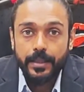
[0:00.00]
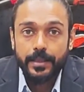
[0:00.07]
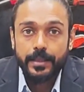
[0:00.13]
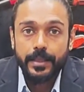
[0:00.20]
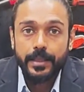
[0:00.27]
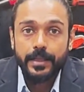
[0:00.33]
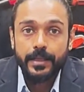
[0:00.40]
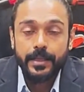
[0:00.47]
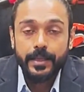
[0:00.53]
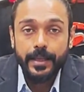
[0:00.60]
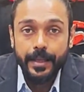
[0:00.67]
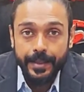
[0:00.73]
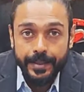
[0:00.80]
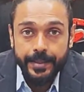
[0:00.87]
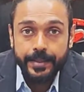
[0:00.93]
than
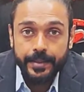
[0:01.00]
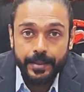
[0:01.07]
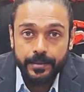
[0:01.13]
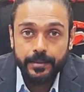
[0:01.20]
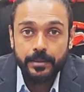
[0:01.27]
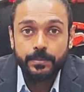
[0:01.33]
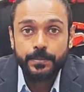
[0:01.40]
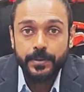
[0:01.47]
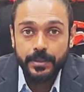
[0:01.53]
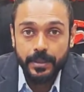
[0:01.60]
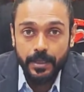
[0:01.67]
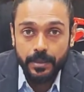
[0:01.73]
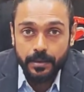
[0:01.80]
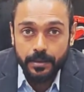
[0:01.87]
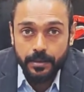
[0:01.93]
any other
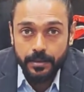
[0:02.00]
product.